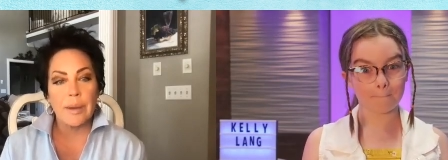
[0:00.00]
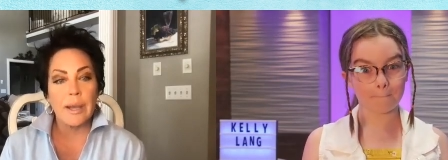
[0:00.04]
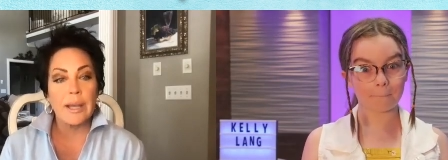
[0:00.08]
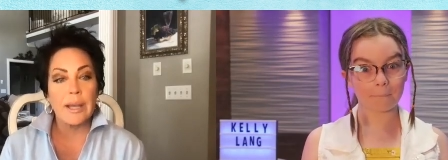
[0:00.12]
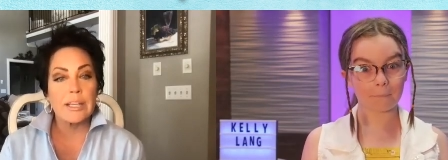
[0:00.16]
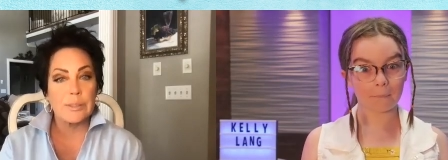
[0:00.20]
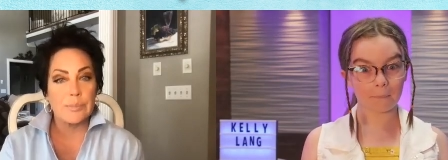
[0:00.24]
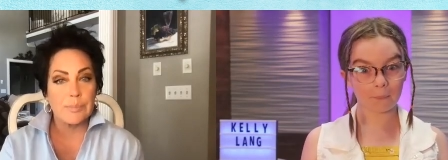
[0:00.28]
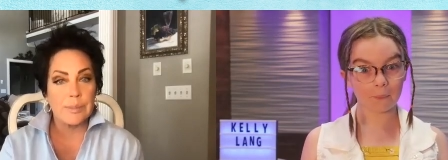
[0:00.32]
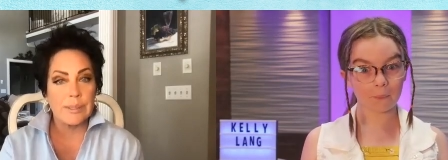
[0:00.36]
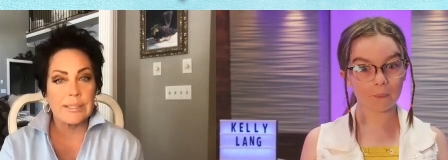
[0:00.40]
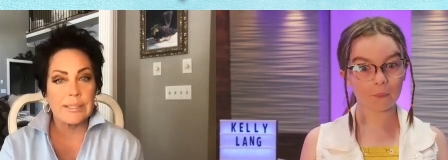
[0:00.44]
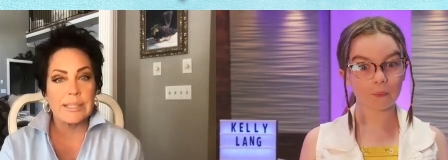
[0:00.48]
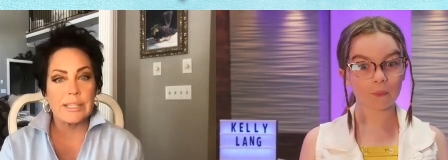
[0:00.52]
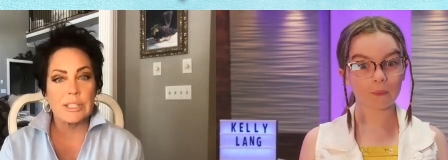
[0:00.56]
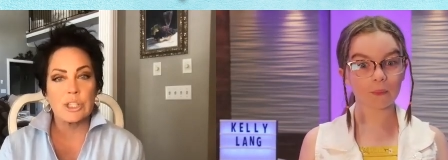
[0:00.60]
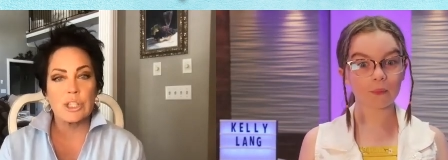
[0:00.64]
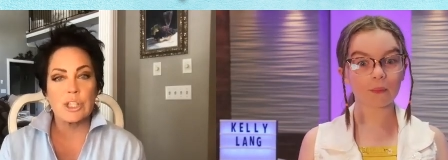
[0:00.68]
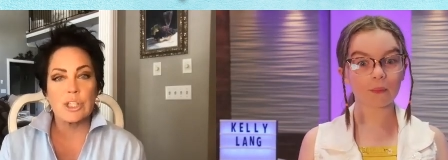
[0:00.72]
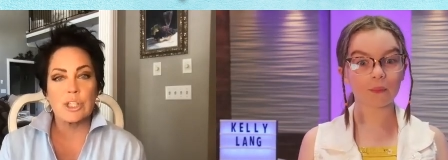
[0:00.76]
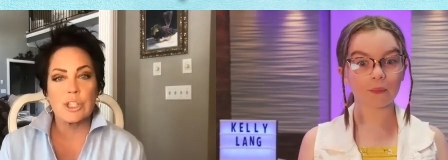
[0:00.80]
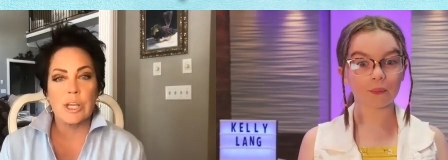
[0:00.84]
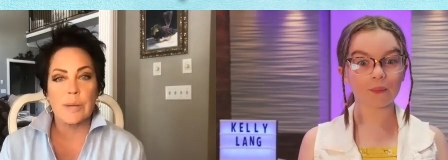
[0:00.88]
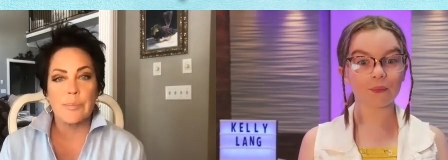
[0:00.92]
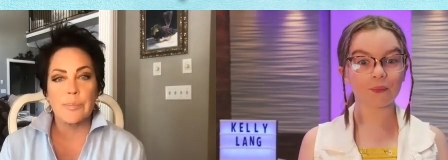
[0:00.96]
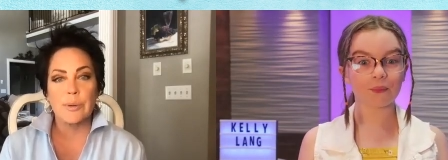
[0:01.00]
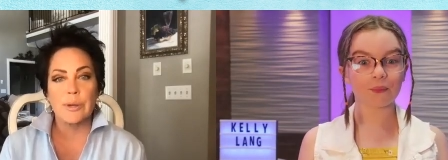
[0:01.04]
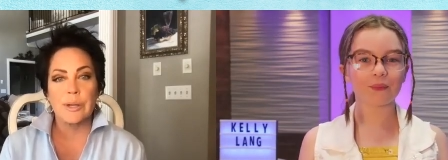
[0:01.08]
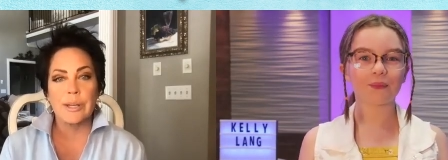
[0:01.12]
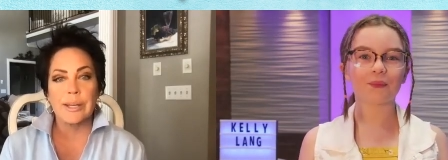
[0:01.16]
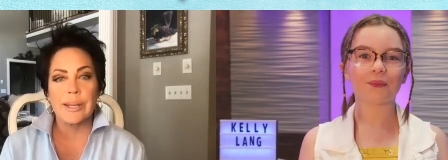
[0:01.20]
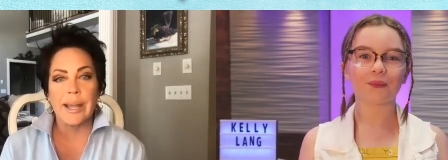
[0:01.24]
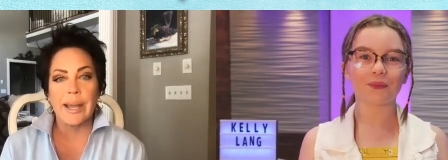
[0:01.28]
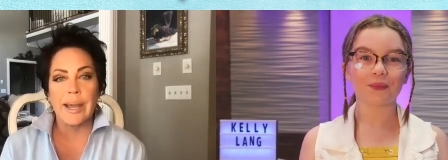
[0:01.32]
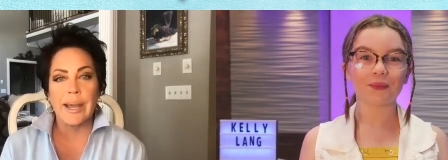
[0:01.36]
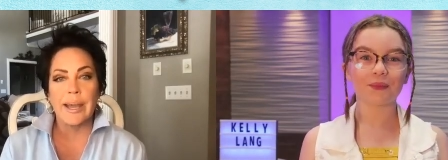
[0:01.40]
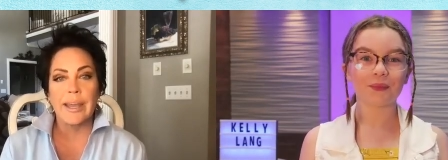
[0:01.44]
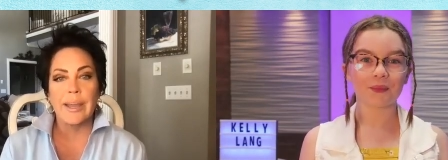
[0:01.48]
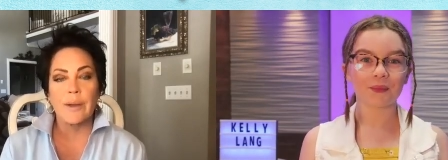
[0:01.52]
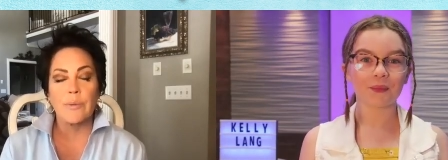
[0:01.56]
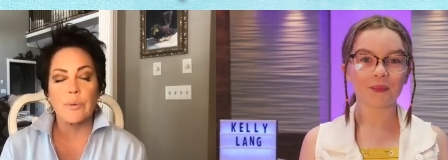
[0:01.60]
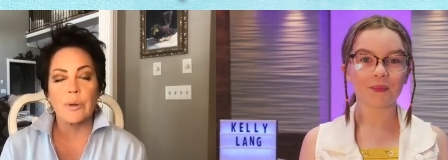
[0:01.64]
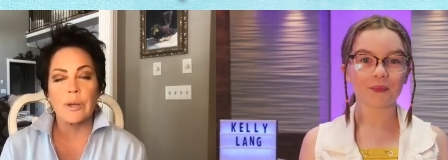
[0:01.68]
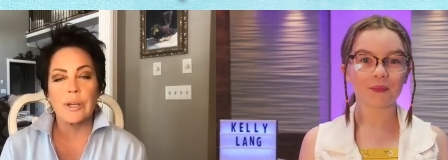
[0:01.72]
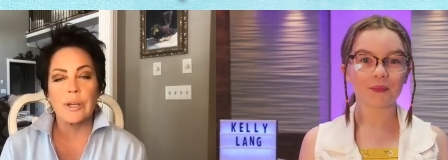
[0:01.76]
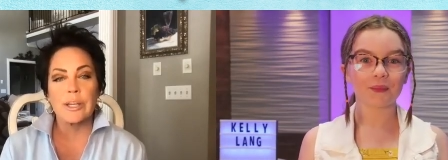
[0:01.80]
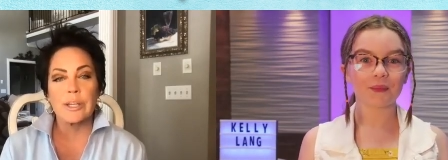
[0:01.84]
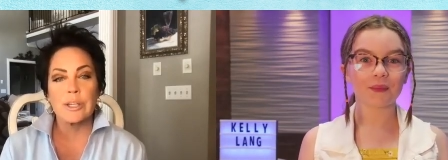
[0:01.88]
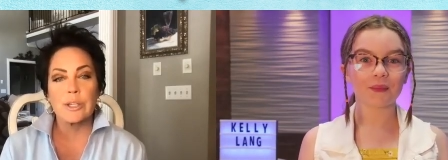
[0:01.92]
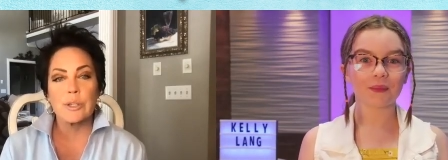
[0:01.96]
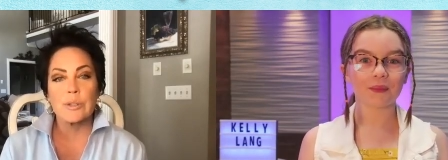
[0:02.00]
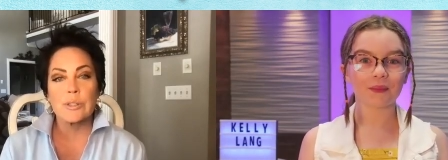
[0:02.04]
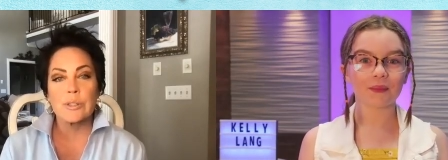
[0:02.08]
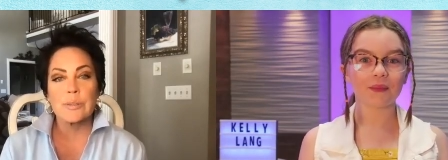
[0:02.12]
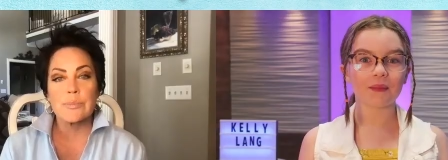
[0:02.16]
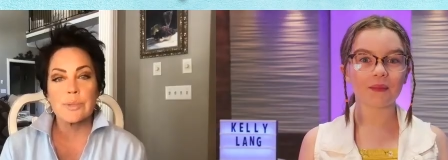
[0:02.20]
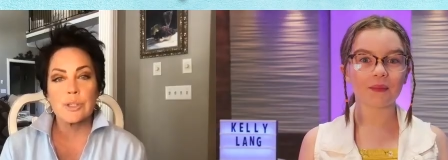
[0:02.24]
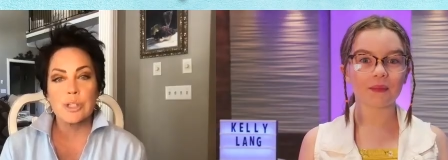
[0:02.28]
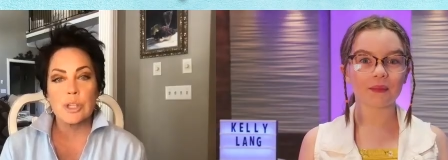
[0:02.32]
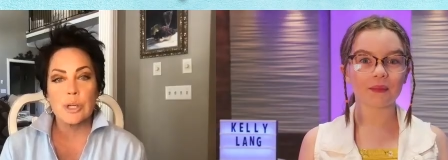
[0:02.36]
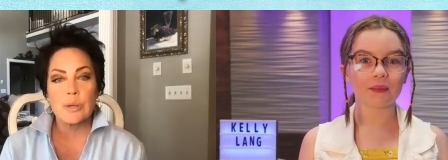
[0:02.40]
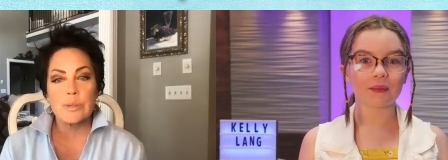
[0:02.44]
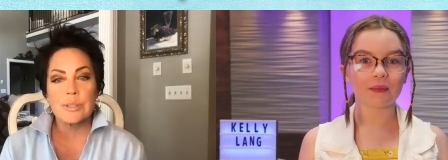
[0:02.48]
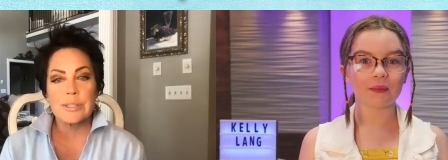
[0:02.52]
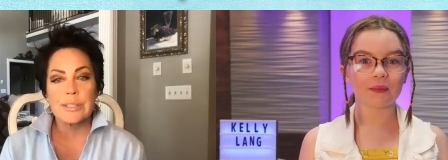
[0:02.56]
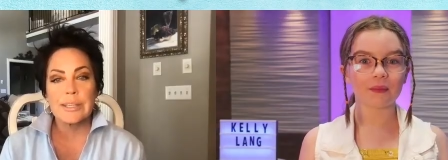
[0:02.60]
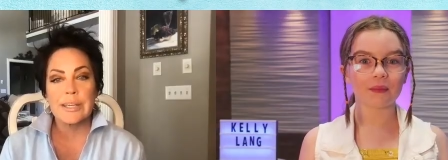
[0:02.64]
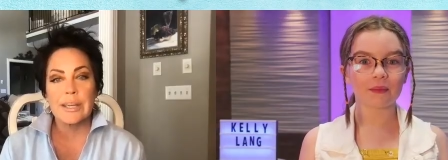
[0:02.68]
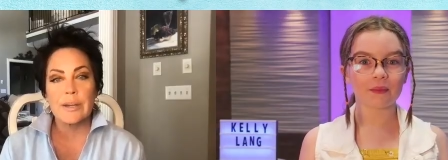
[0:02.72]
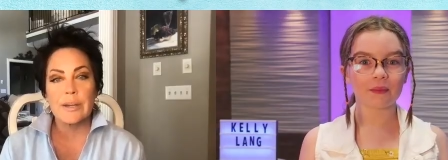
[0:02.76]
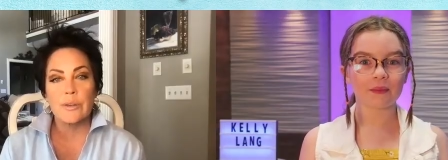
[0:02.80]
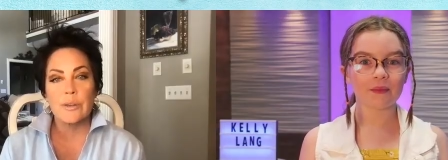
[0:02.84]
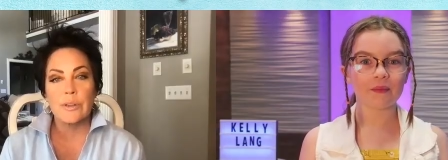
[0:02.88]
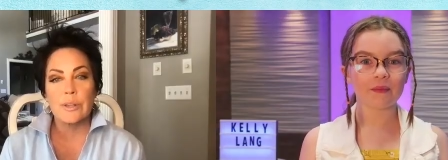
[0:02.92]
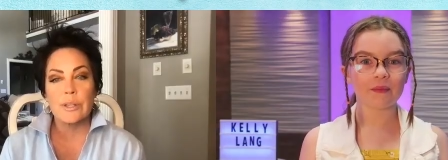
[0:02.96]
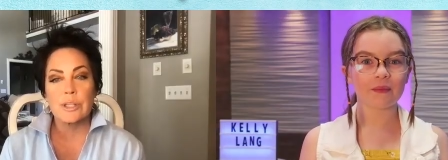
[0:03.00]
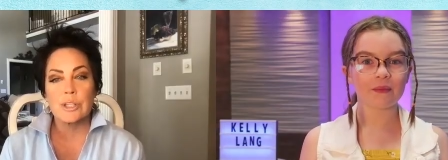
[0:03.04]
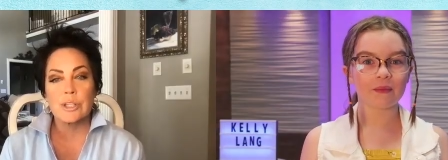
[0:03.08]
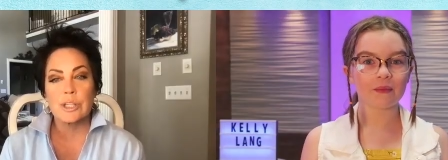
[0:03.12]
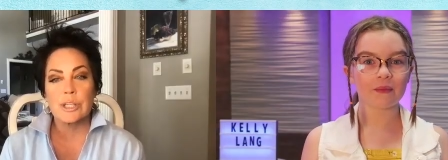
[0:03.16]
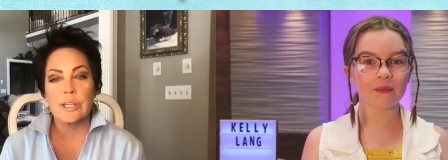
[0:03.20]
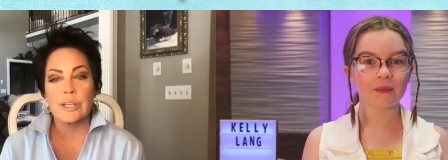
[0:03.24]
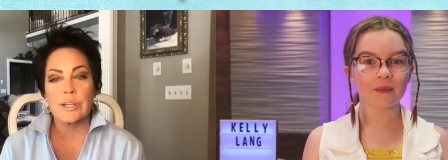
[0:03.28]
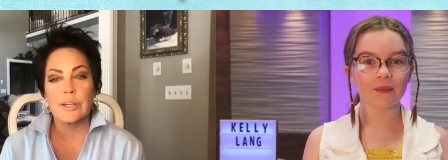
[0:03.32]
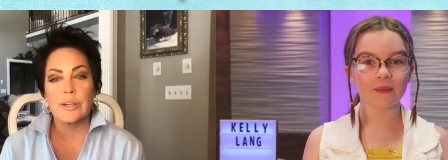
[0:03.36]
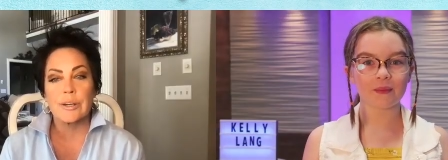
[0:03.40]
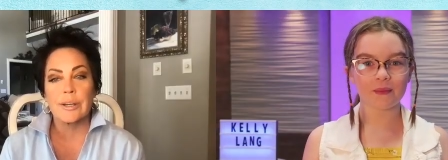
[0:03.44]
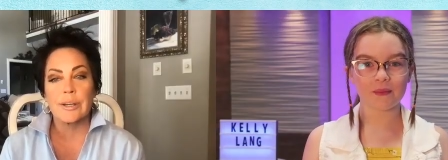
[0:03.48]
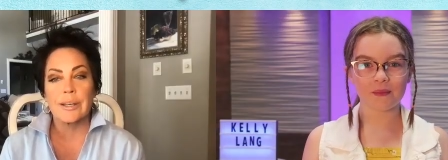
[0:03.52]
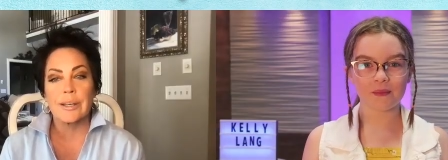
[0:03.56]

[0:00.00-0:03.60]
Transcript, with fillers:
Speaker 1: my husband TG Sheppard and I, we're going to do some shows together this year